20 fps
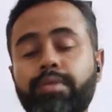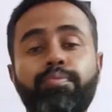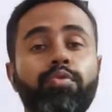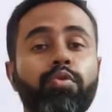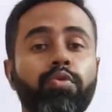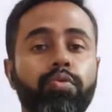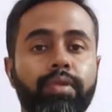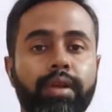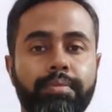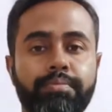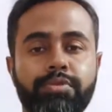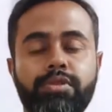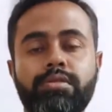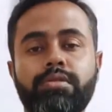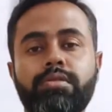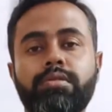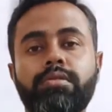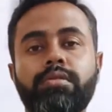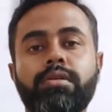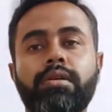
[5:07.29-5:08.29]

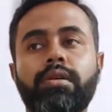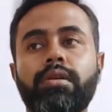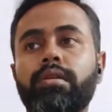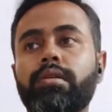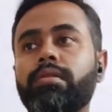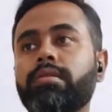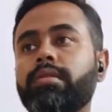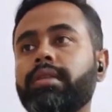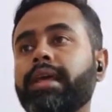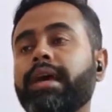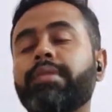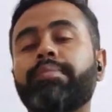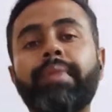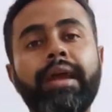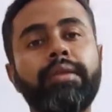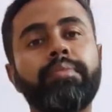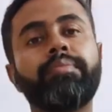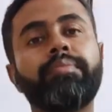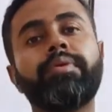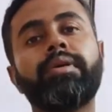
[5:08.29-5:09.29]
programs, there
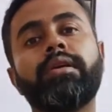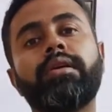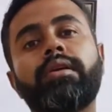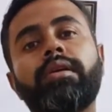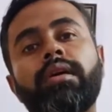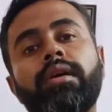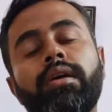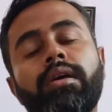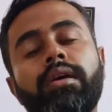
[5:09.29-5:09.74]
might be